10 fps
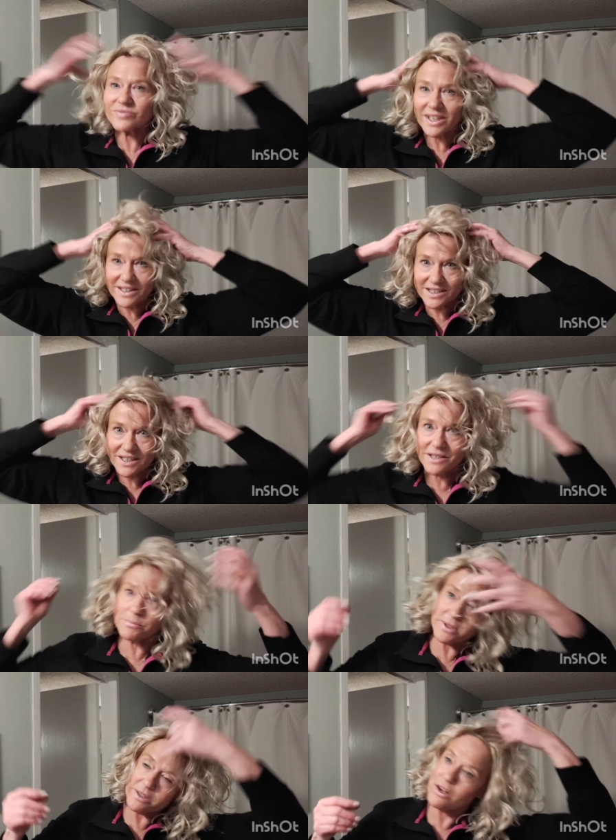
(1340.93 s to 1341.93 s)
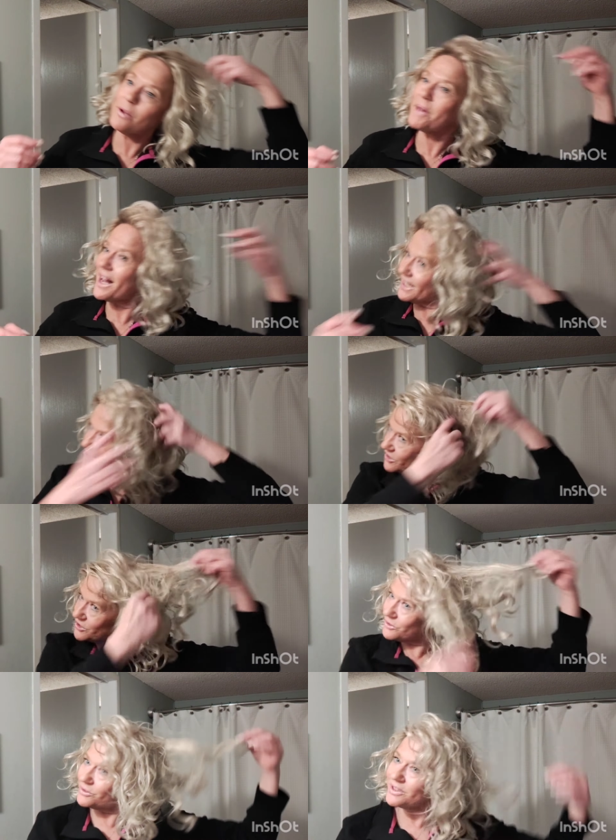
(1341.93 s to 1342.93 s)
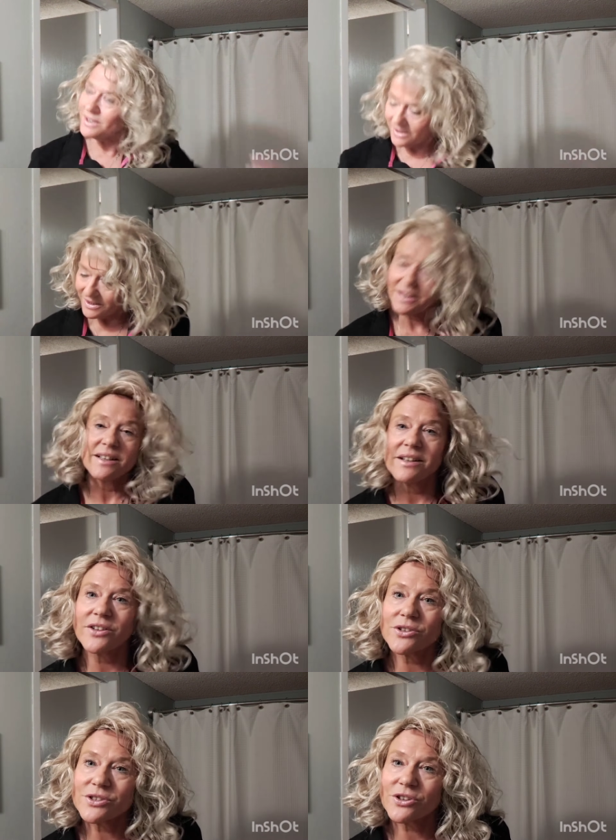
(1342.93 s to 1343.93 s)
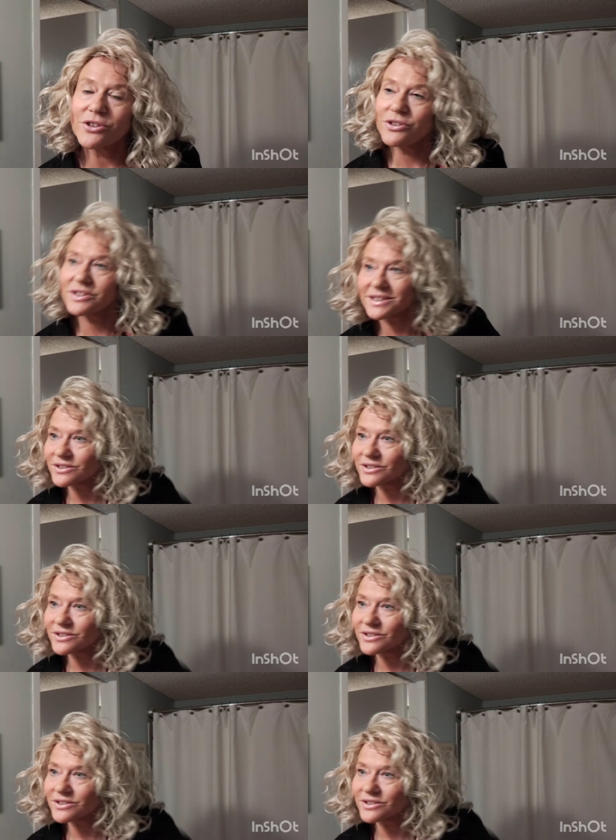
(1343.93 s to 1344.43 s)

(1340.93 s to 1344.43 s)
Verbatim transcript: And it's going to put it all back into those curls,